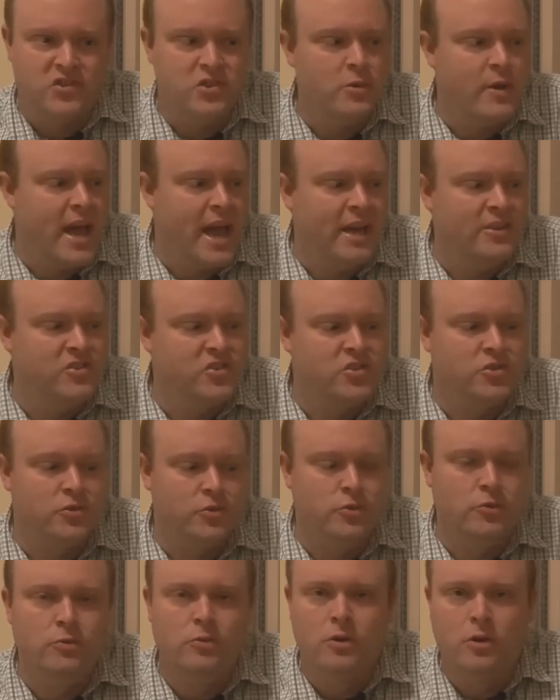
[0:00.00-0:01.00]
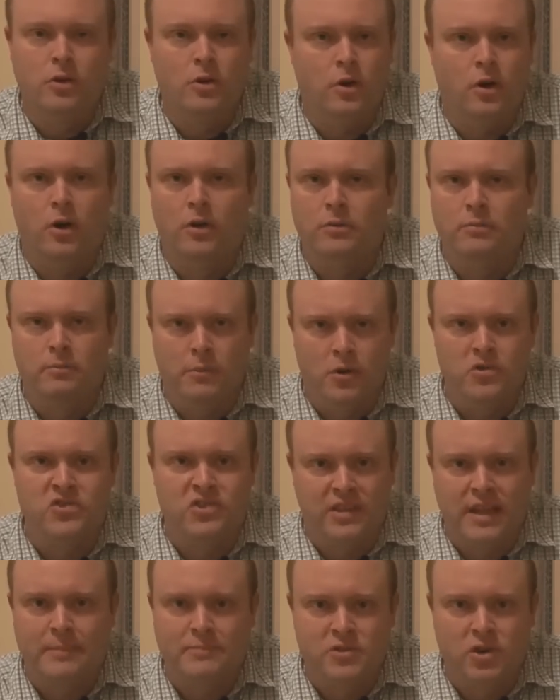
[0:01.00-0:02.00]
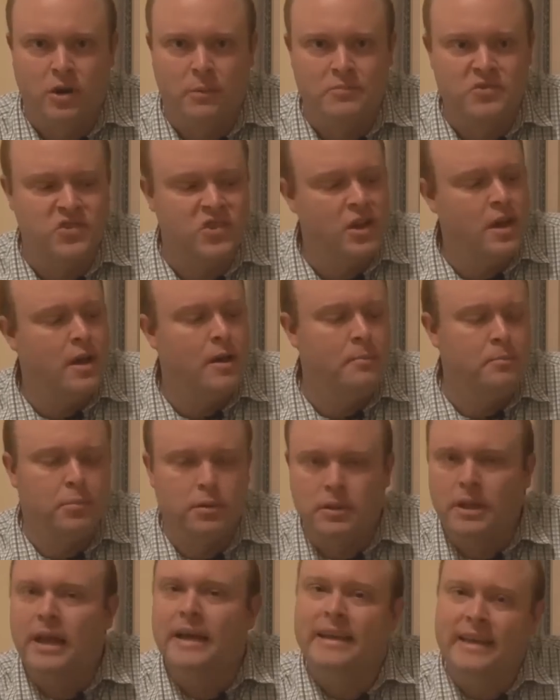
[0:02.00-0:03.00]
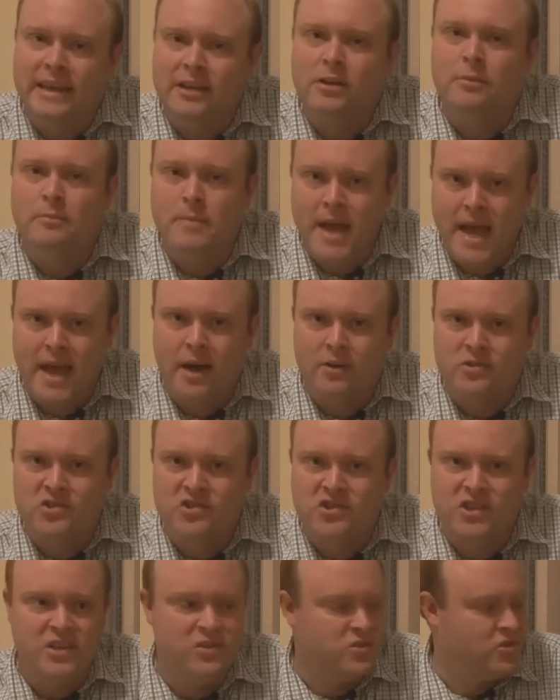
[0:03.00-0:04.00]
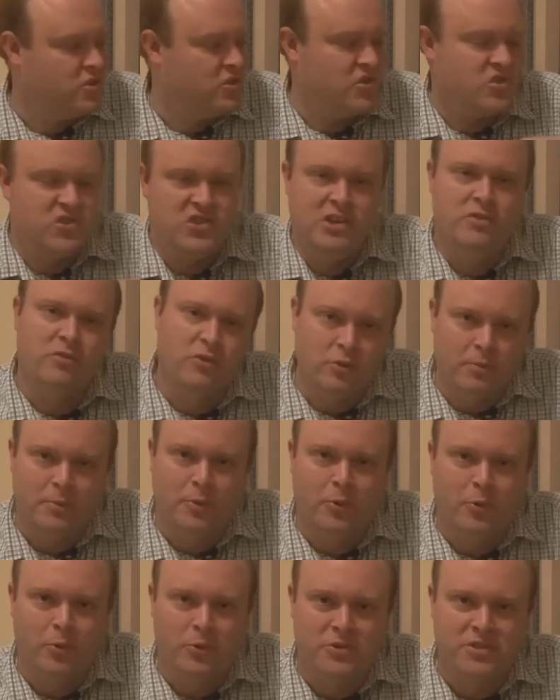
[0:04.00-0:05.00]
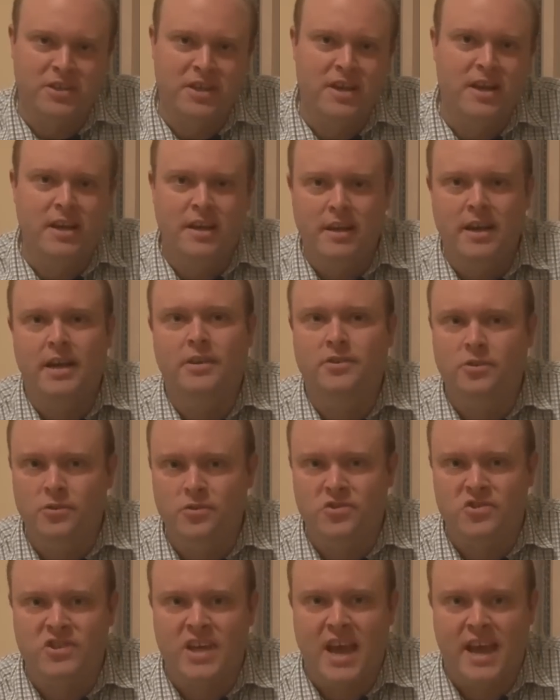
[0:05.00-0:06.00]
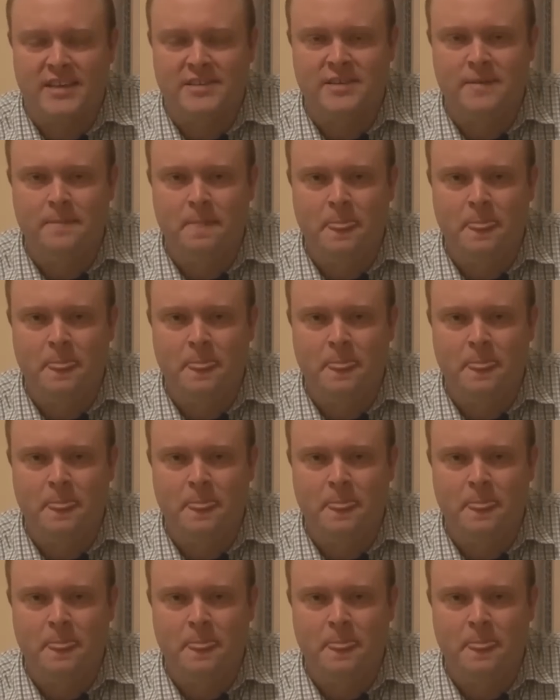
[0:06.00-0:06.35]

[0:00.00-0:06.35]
You had to, on most laptops, plug in a mouse into the serial port and use that.